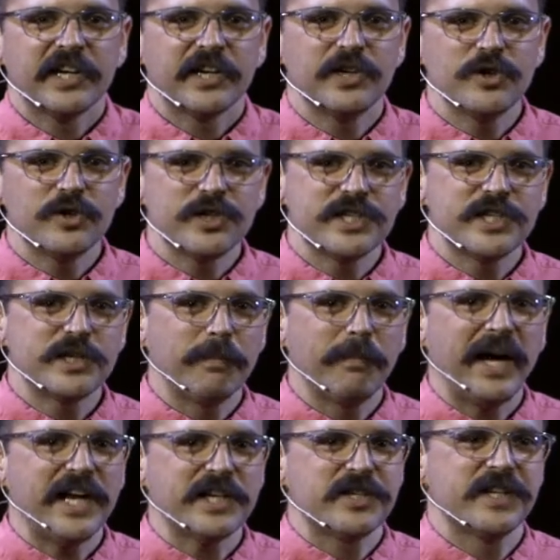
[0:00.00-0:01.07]
Can you just
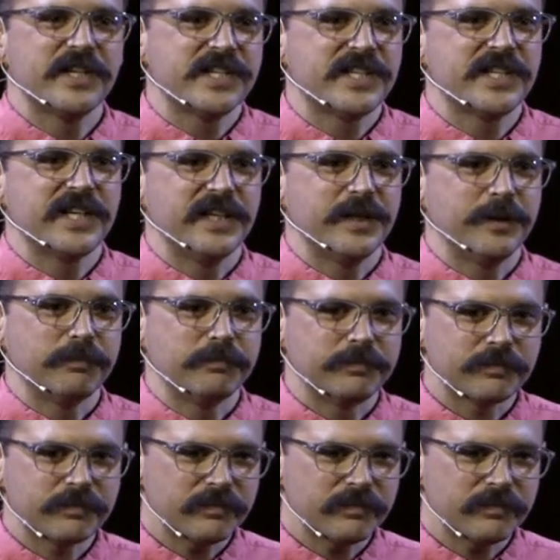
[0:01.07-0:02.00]
imagine the scene?